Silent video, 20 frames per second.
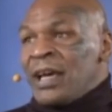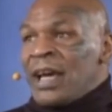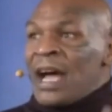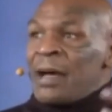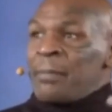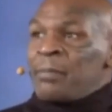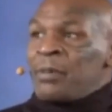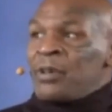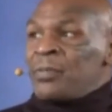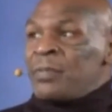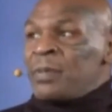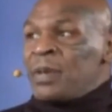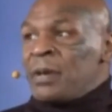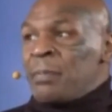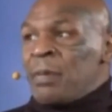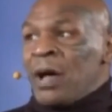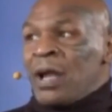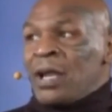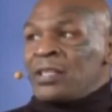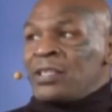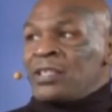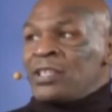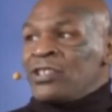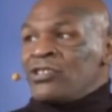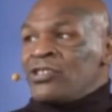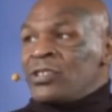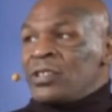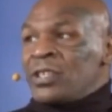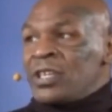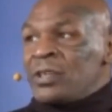I must be a
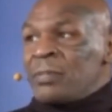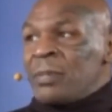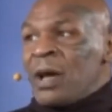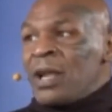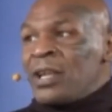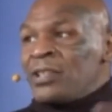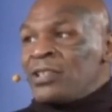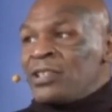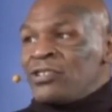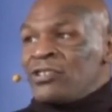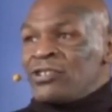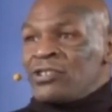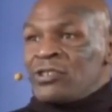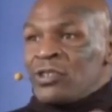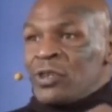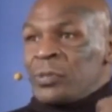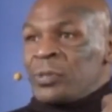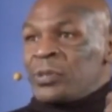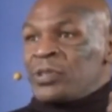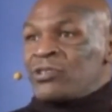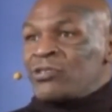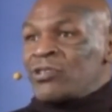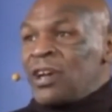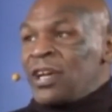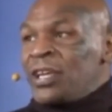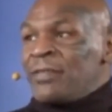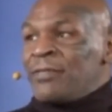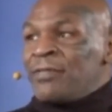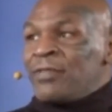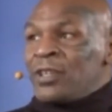politician, because politicians are always
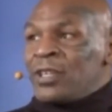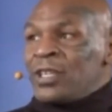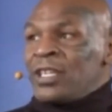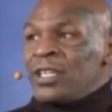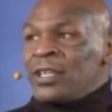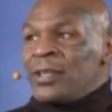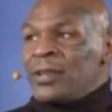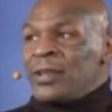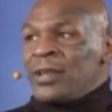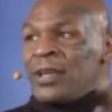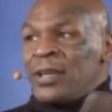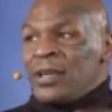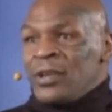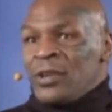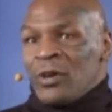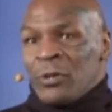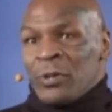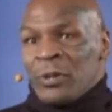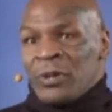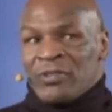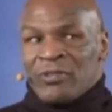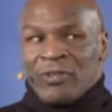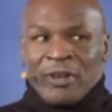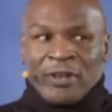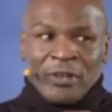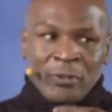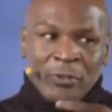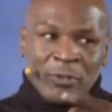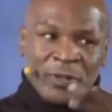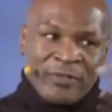striking for goodness and always
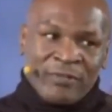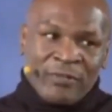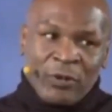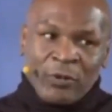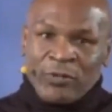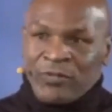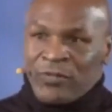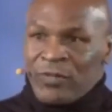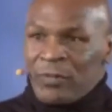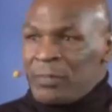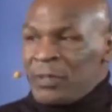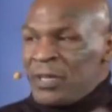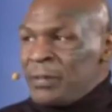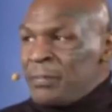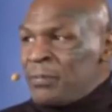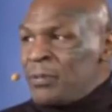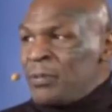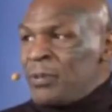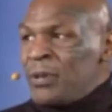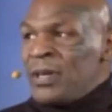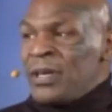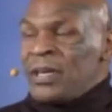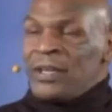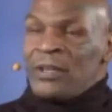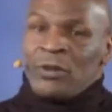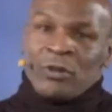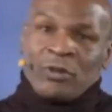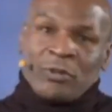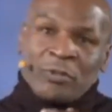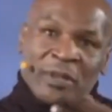trying to win votes from people.
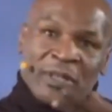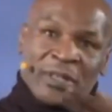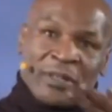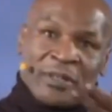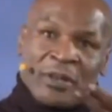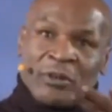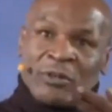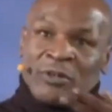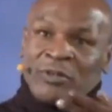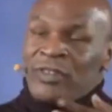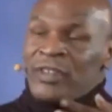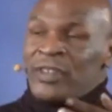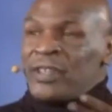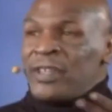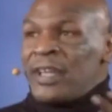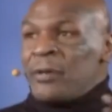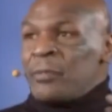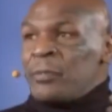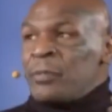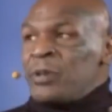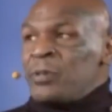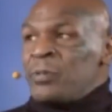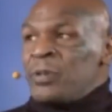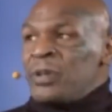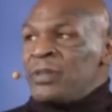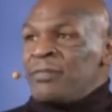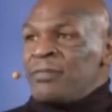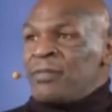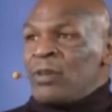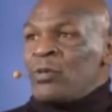And the only reason that we
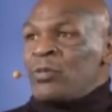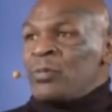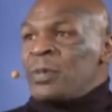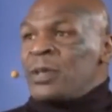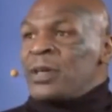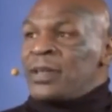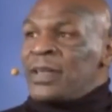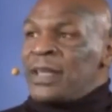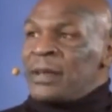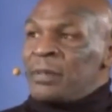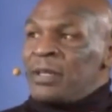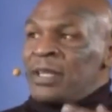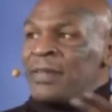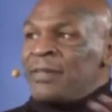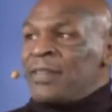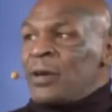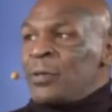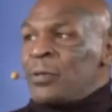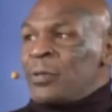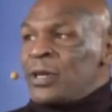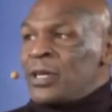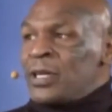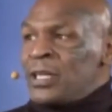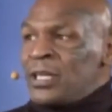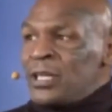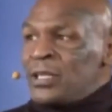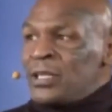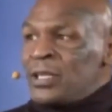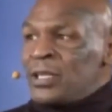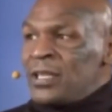win votes because they believe that we're
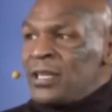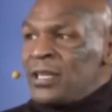good.